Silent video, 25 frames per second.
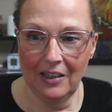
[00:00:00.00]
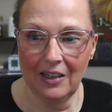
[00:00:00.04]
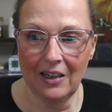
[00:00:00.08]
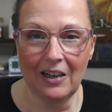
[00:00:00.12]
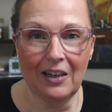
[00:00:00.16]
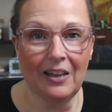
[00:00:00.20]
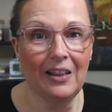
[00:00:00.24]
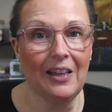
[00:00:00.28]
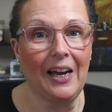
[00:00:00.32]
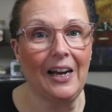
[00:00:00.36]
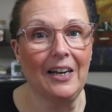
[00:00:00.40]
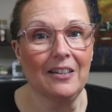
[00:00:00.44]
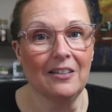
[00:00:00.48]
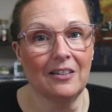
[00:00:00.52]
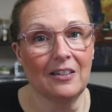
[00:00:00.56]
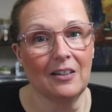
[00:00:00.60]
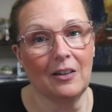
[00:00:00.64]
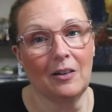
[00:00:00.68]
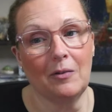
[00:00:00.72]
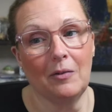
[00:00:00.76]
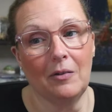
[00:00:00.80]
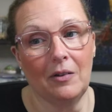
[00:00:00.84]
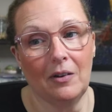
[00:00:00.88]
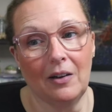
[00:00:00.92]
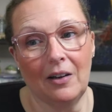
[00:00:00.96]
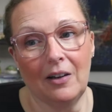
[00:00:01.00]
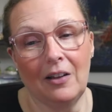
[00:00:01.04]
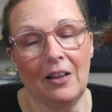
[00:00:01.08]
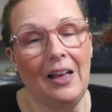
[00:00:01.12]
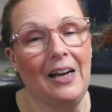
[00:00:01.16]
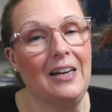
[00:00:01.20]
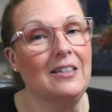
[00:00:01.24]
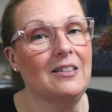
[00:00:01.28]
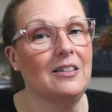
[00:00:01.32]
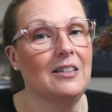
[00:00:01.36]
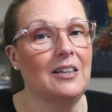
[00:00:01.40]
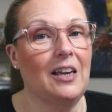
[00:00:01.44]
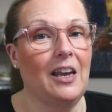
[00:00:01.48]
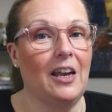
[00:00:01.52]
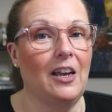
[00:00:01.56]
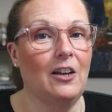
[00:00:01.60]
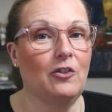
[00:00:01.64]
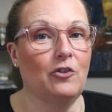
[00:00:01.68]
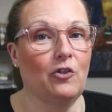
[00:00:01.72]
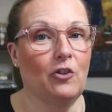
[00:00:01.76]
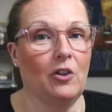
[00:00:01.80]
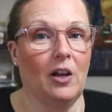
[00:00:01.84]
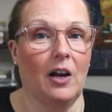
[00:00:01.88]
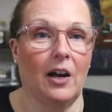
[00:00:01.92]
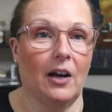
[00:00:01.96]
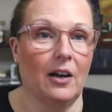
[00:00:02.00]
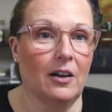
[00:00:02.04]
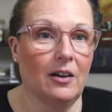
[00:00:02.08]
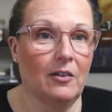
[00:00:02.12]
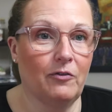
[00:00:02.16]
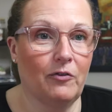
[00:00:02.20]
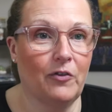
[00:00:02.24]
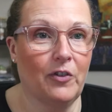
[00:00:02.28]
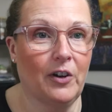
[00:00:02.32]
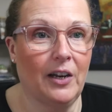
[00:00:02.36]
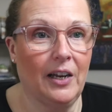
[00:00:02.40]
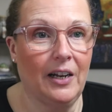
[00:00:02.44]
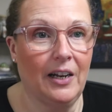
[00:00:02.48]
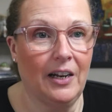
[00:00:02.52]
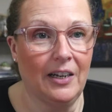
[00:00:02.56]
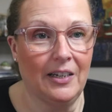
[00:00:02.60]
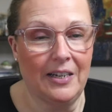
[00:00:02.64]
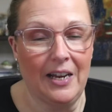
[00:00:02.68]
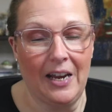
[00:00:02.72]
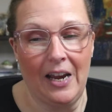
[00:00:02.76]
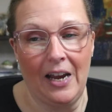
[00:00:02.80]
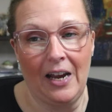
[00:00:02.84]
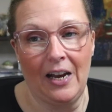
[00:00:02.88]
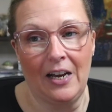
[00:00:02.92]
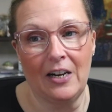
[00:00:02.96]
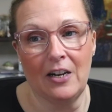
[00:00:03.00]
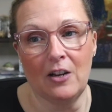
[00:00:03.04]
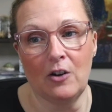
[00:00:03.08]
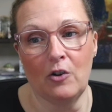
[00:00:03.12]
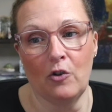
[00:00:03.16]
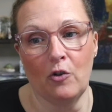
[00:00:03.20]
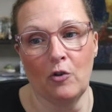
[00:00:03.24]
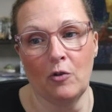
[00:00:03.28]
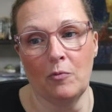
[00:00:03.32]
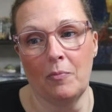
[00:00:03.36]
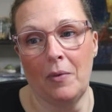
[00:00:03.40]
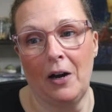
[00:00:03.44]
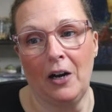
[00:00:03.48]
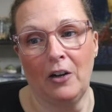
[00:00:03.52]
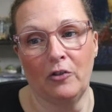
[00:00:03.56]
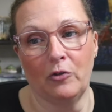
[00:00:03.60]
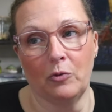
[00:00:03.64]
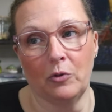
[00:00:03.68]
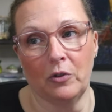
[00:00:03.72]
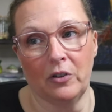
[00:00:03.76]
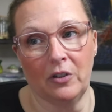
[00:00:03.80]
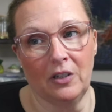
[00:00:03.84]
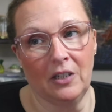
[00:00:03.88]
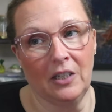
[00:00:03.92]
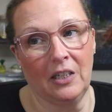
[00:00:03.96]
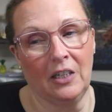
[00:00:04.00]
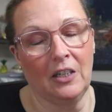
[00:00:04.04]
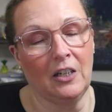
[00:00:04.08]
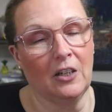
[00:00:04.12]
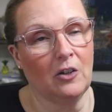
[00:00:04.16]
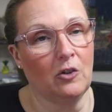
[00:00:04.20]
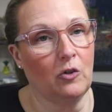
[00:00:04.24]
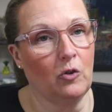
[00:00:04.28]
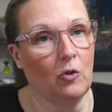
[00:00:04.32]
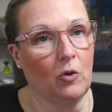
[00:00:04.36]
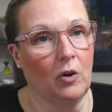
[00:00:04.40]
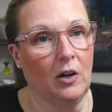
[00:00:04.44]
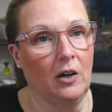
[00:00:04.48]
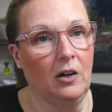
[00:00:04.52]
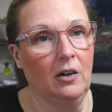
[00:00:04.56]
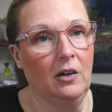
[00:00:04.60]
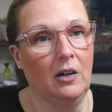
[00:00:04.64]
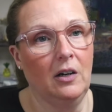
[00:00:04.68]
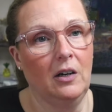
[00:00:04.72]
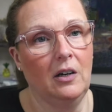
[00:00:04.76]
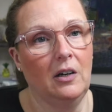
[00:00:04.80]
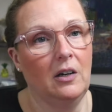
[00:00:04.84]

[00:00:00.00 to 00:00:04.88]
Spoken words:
Classic Angela, forgetting to add node modules to git ignore.